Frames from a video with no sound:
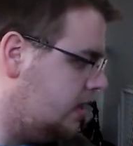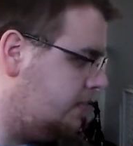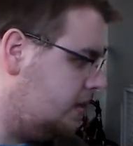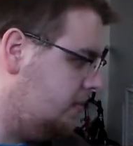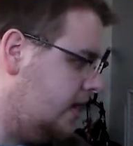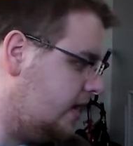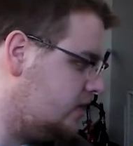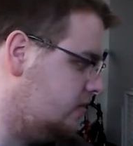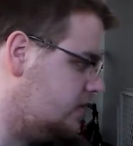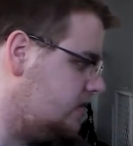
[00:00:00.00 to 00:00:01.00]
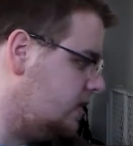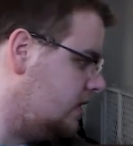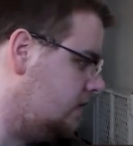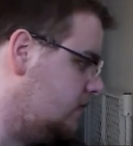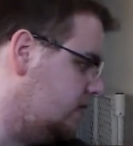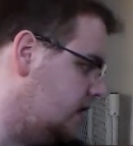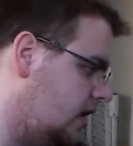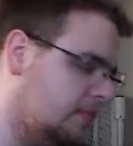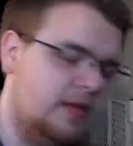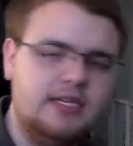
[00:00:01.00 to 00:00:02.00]
And a bit of me actually wishes that they would have
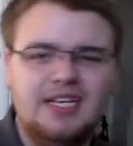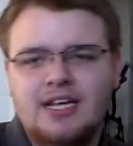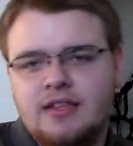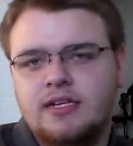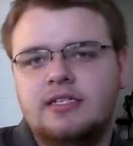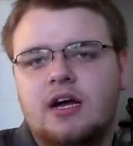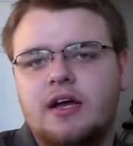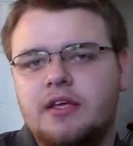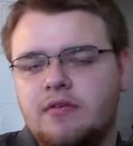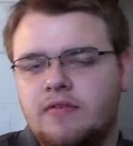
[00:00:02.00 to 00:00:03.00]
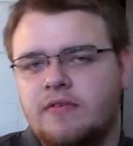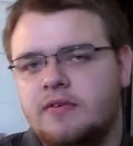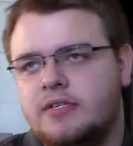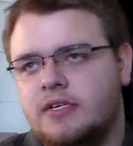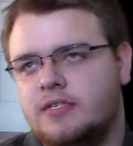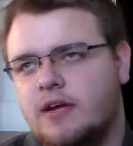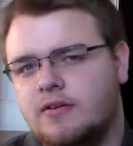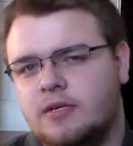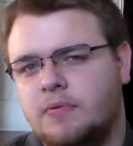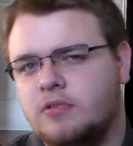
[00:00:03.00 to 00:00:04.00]
taken place in the Saw universe, because
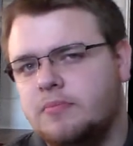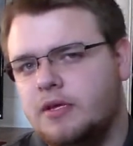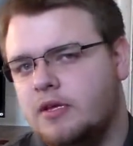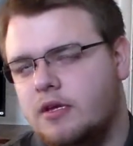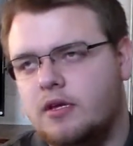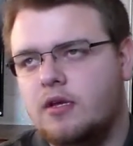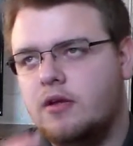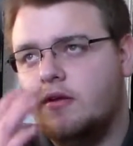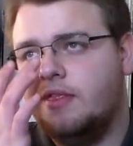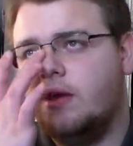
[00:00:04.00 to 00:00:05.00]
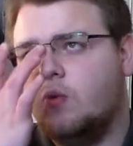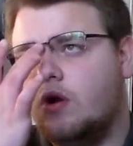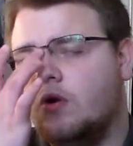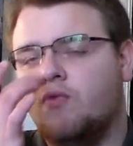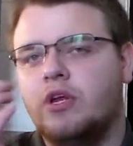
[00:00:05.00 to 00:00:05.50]
they were